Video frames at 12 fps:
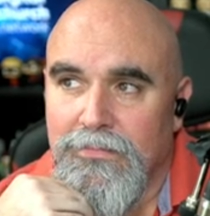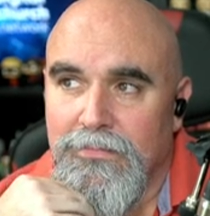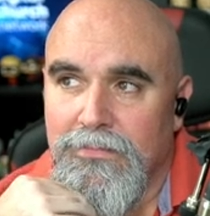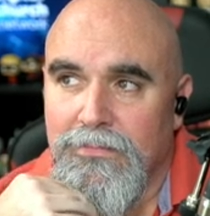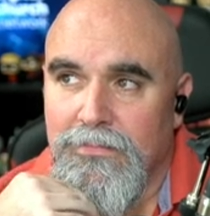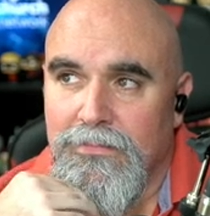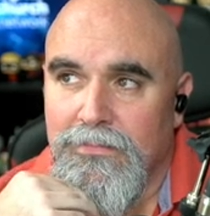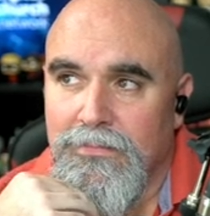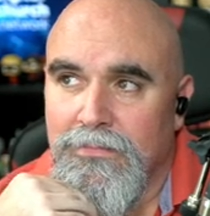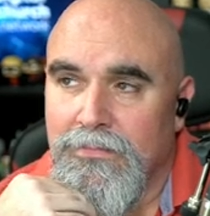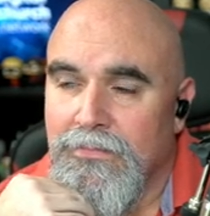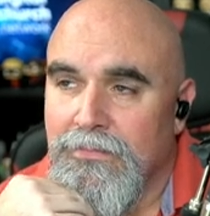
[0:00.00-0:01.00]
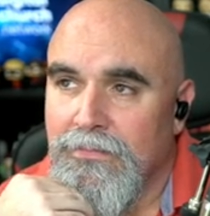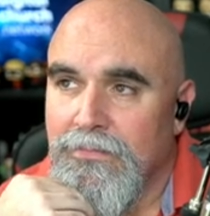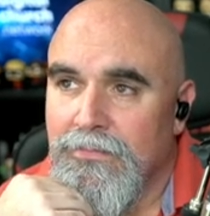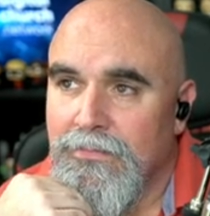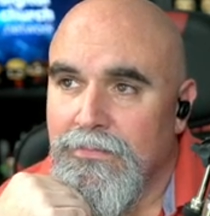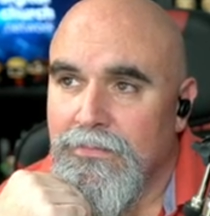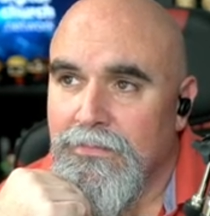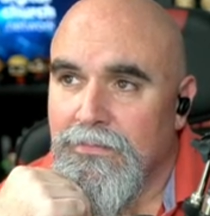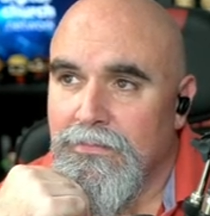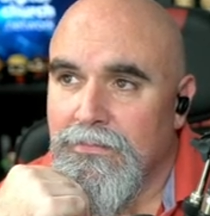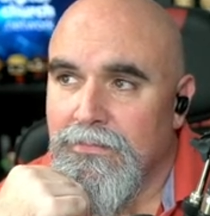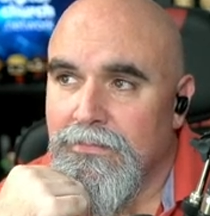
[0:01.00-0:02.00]

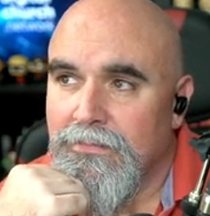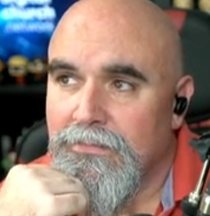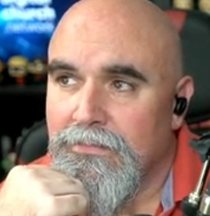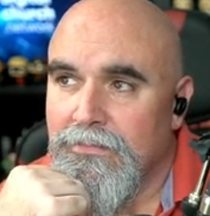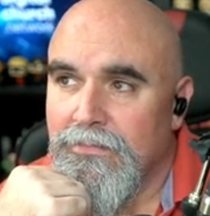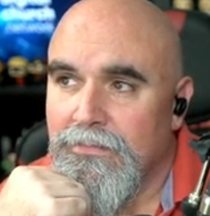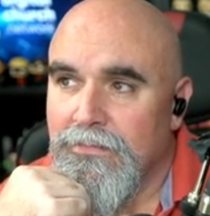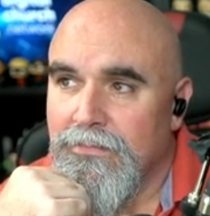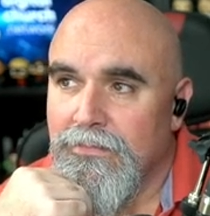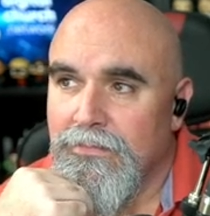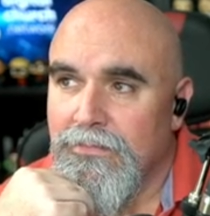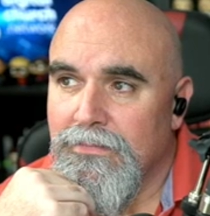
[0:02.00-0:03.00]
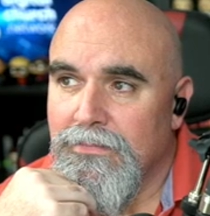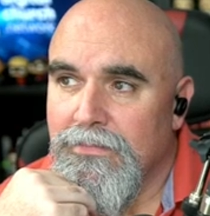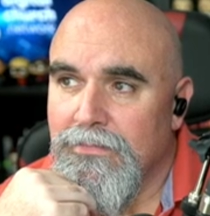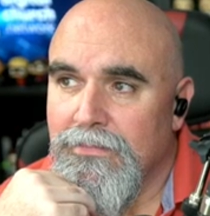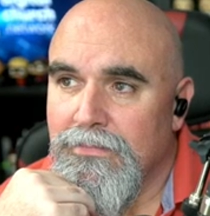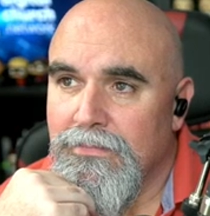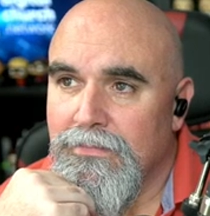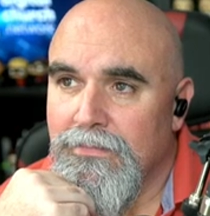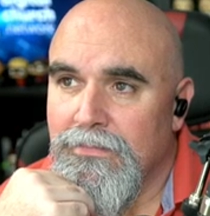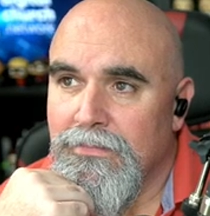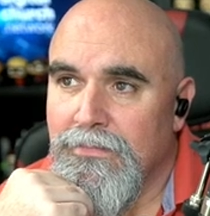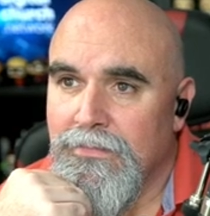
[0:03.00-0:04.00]

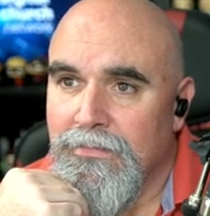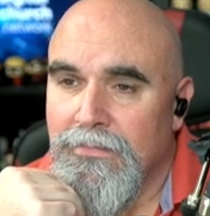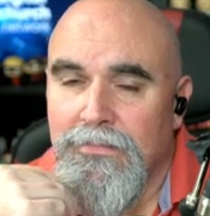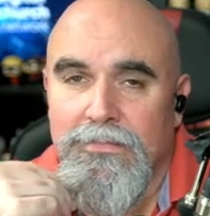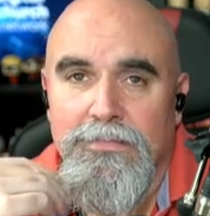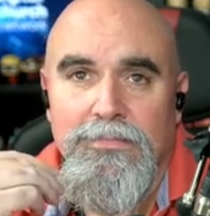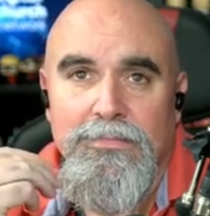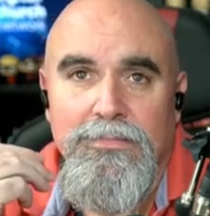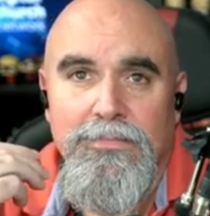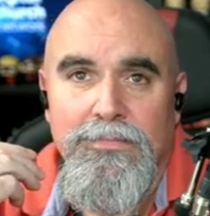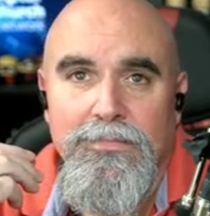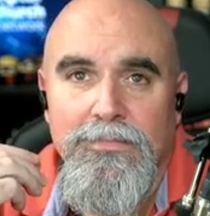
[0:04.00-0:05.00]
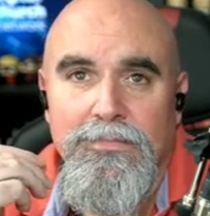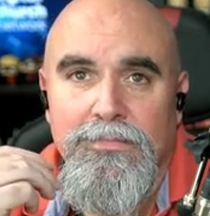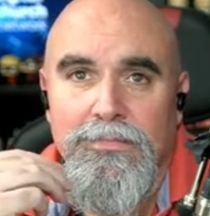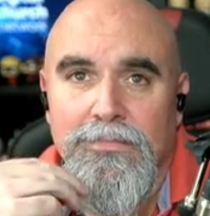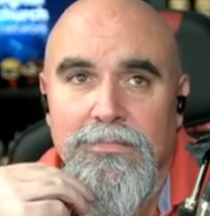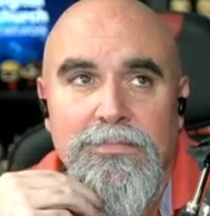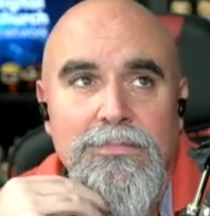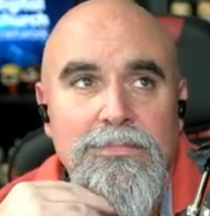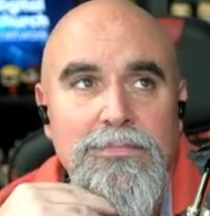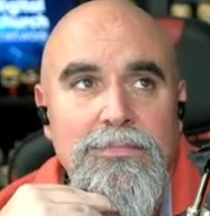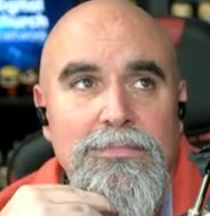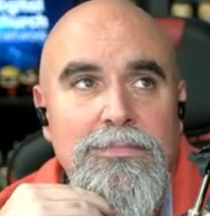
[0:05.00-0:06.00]

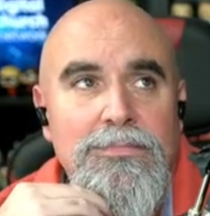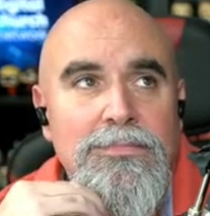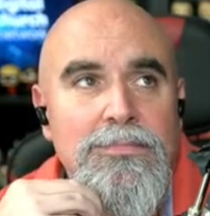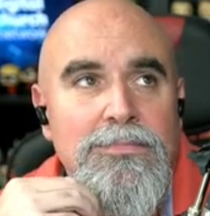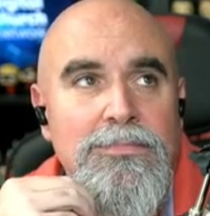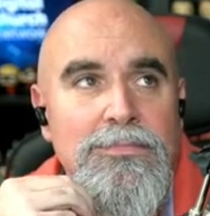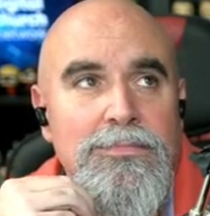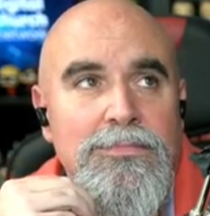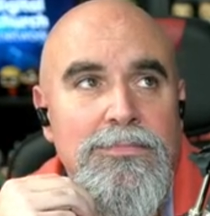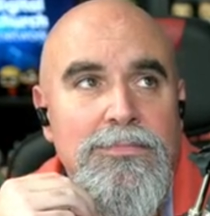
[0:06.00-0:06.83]
The person shown says nothing.